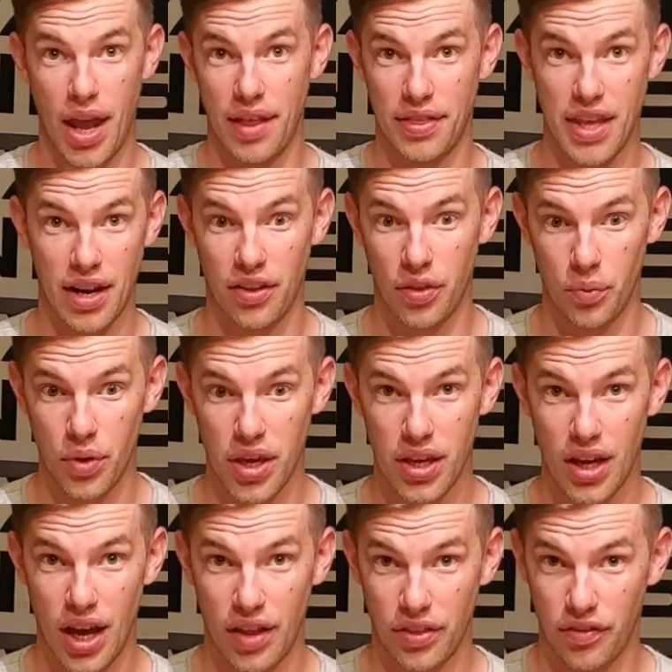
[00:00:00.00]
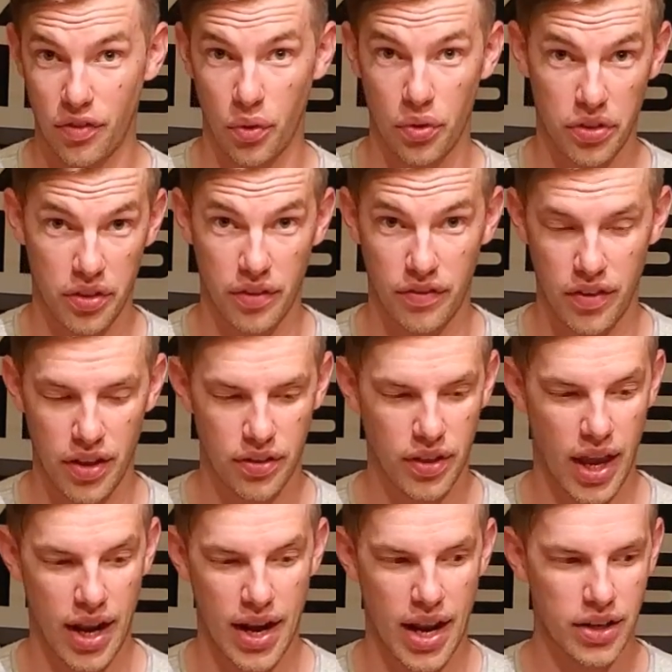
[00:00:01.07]
at the end of the week on the 4th and the 5th
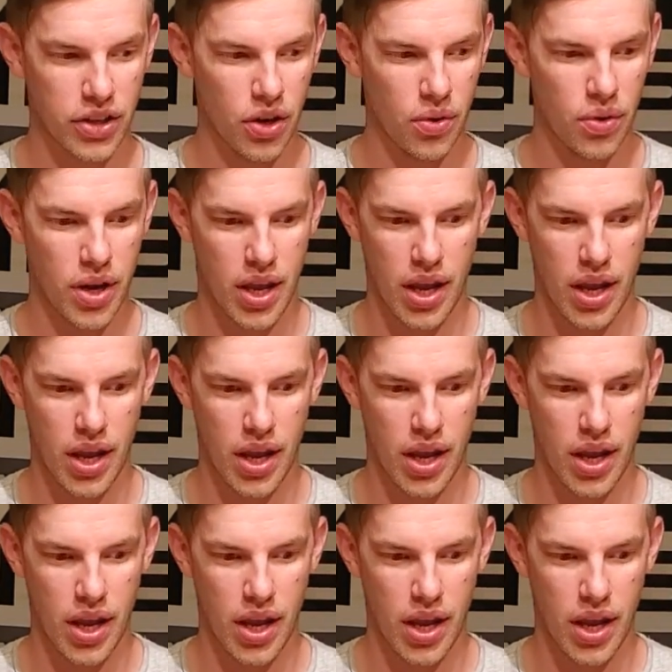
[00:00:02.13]
at Netco,